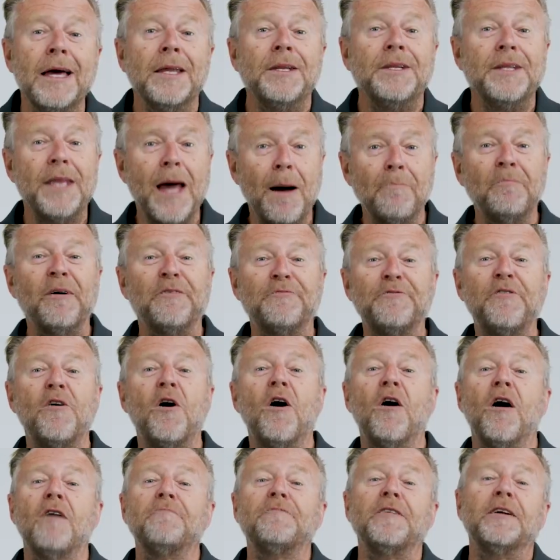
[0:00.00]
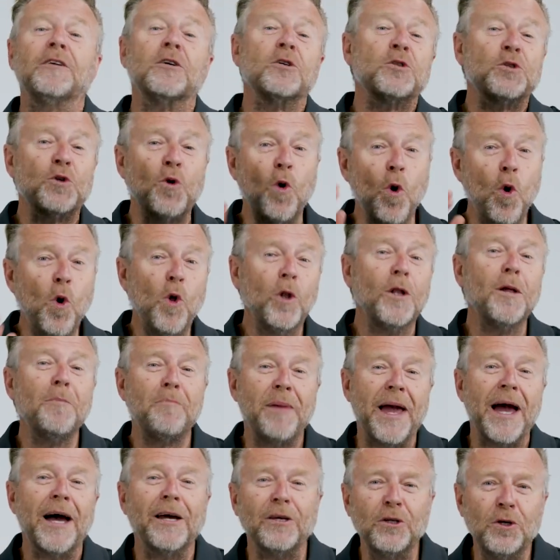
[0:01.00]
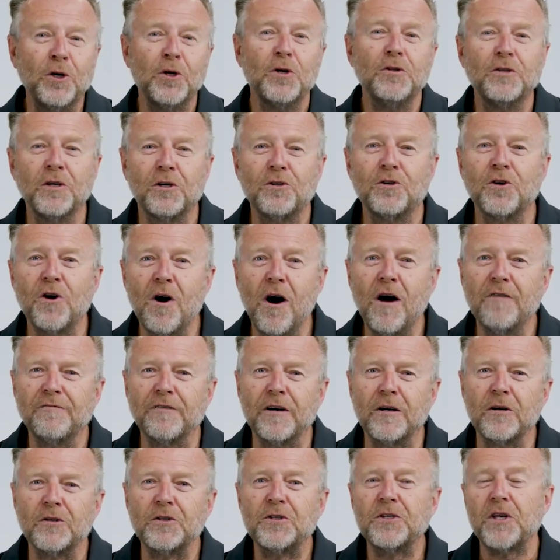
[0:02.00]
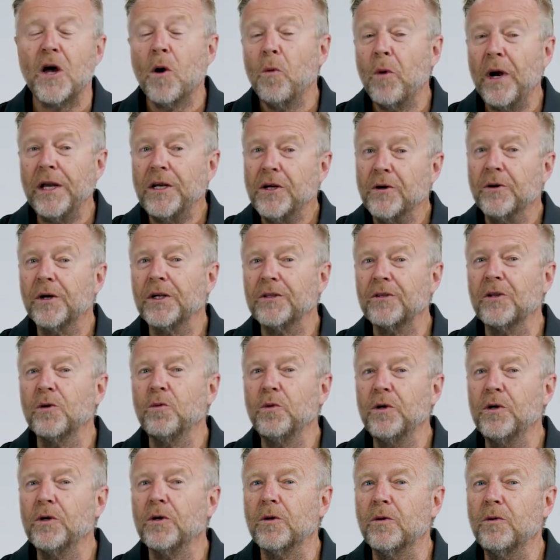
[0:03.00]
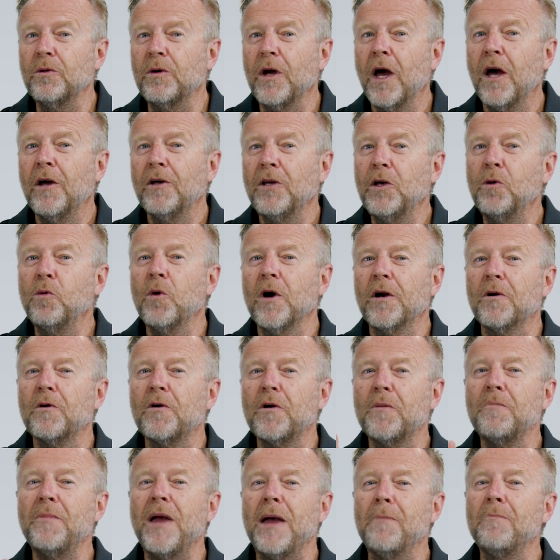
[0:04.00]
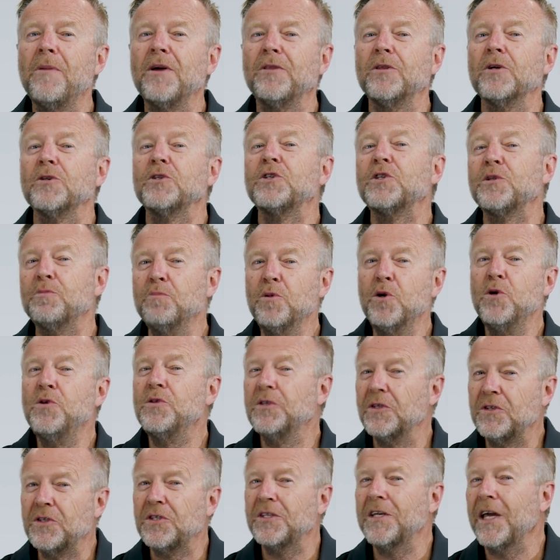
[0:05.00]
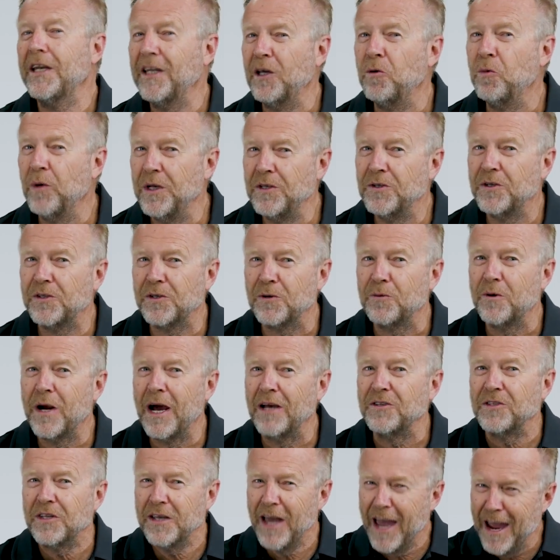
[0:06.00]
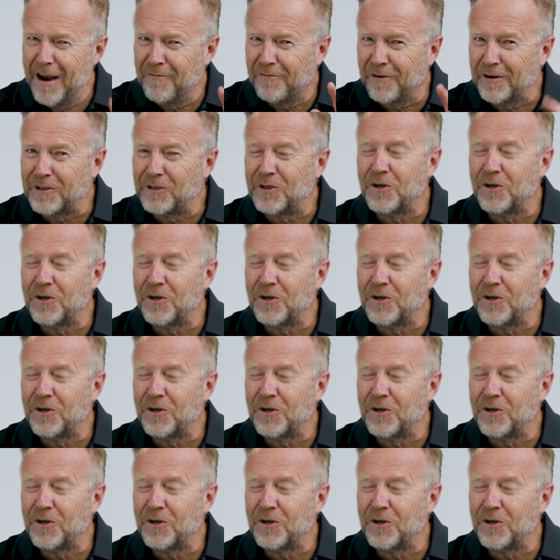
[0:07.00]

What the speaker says: Number five, and it's all about you, the driver. So when you're at the wheel, you want to remember that smooth and steady wins the race every